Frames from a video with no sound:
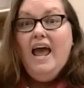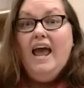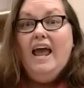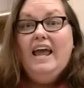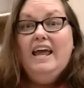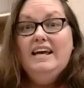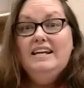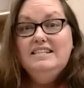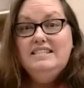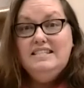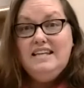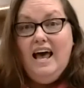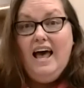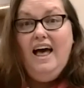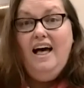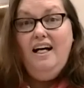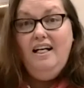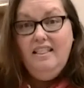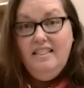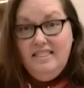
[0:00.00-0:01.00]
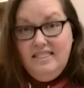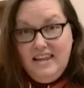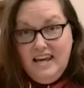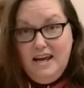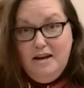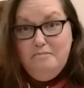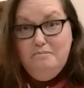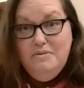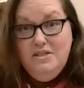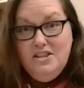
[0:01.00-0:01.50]
and tell
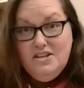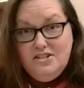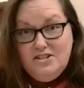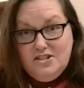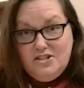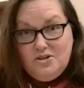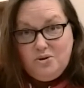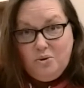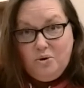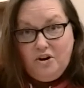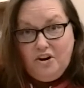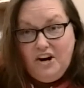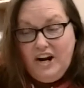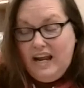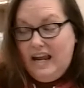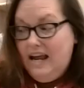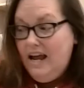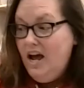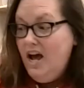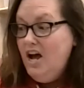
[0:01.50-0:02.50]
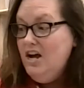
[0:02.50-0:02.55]
them the story